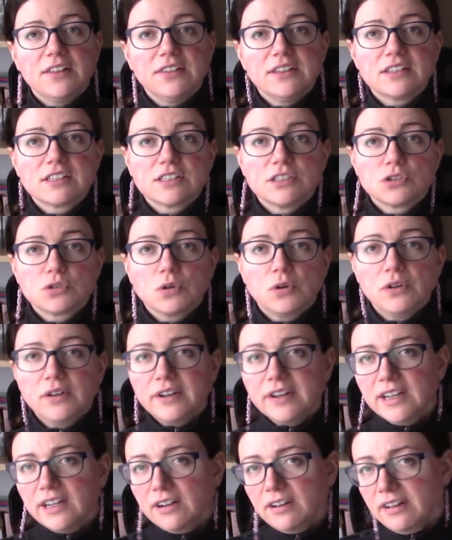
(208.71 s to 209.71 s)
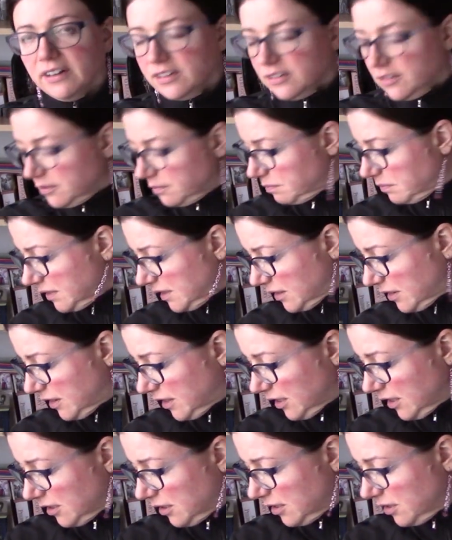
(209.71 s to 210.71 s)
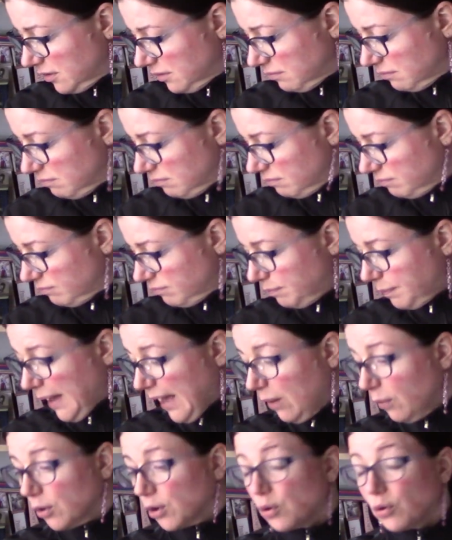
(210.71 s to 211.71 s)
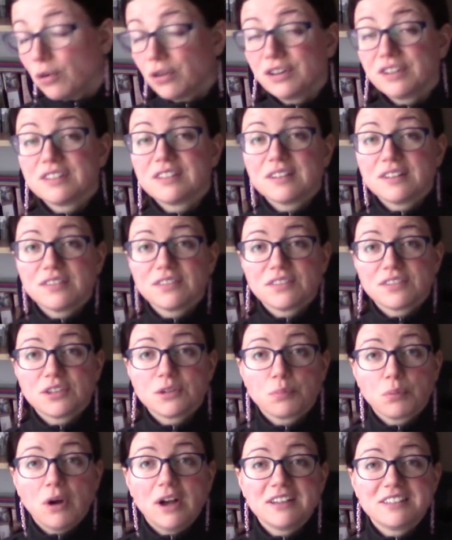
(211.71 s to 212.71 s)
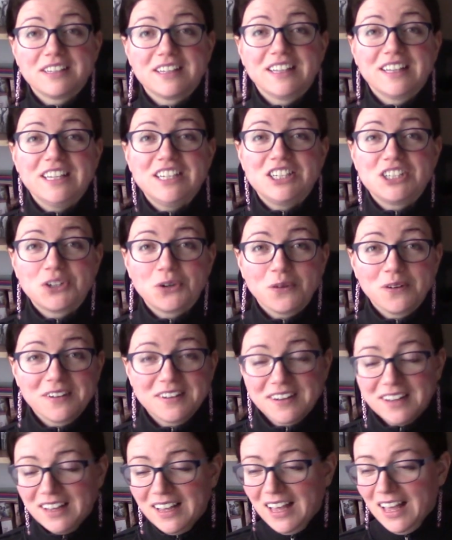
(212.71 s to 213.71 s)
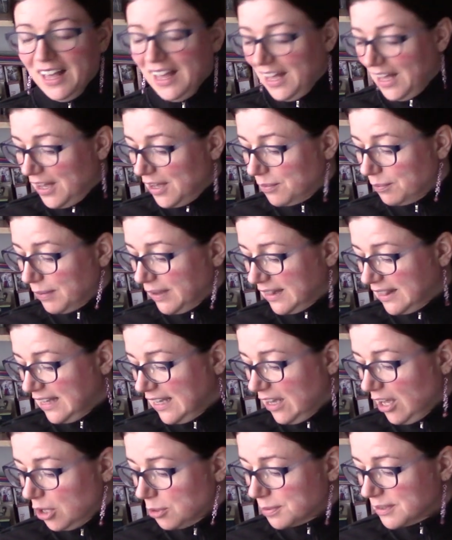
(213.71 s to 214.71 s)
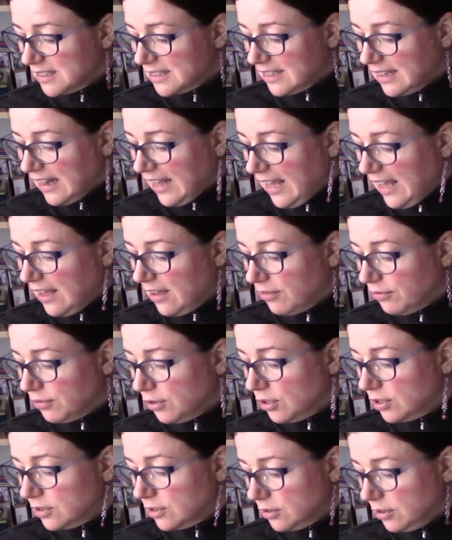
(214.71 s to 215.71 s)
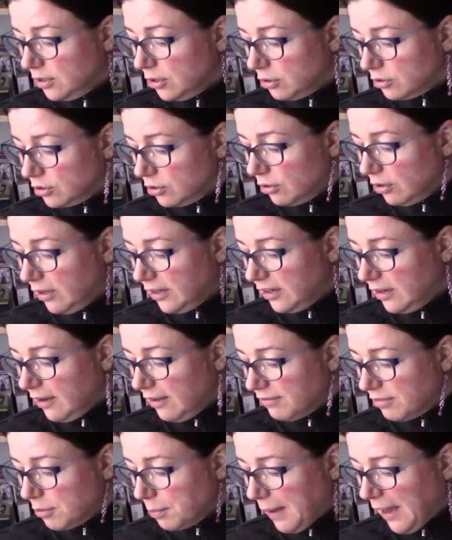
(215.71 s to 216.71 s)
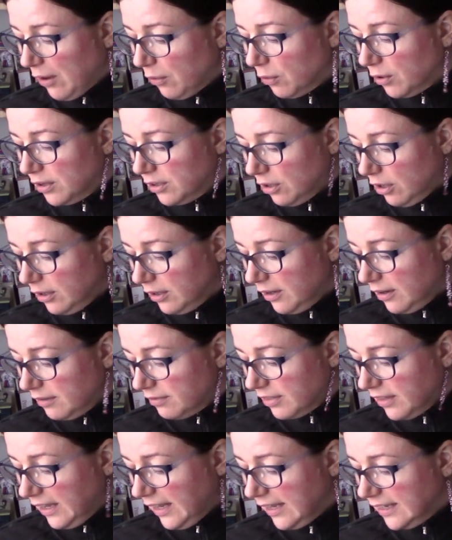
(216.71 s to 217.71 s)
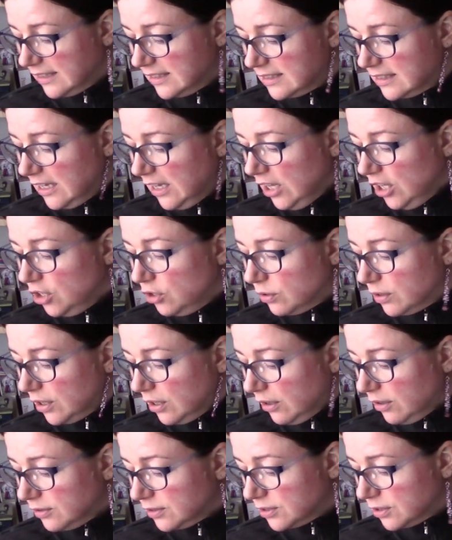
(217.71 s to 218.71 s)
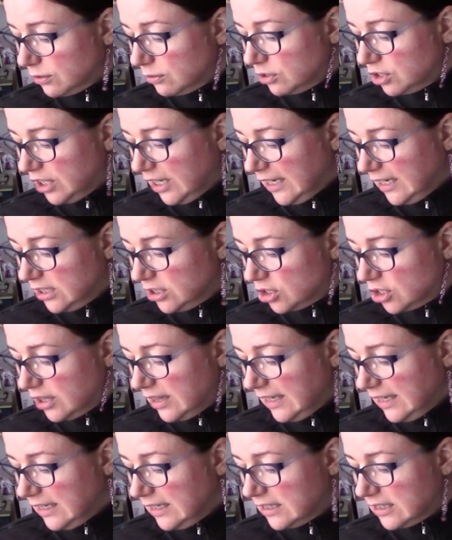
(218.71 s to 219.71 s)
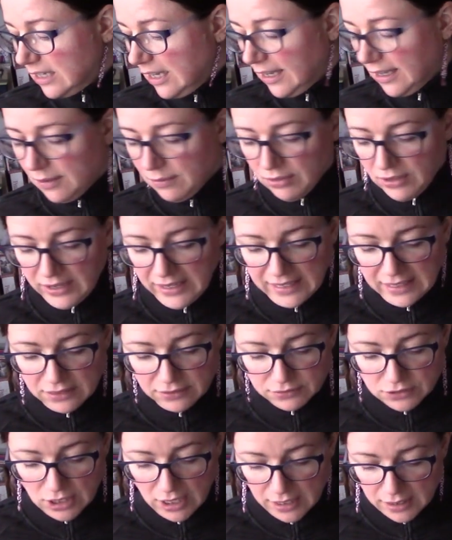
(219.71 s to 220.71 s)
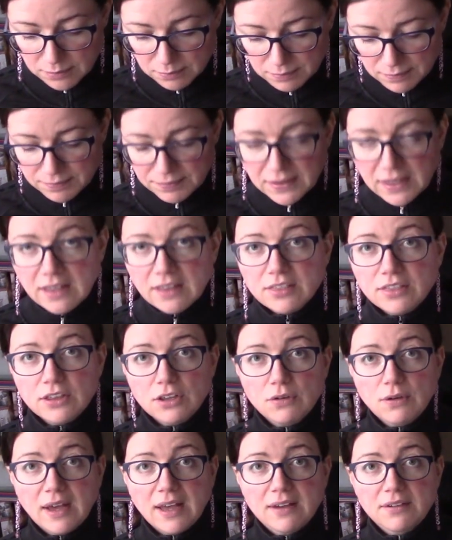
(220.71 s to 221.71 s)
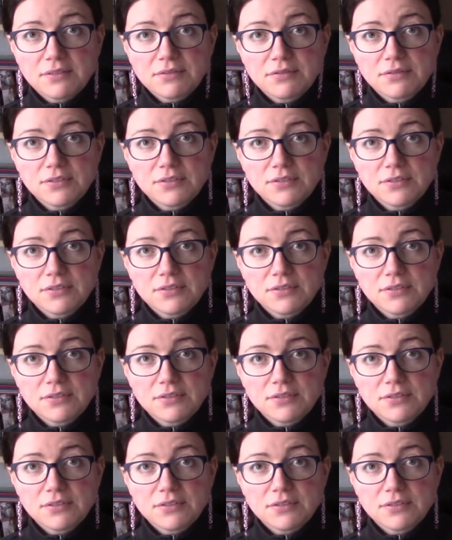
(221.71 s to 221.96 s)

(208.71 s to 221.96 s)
this controller here, the power cord is surprisingly short, but the options that they have, you can turn on and off the power and on and off the lights. You can also change the length of time that you have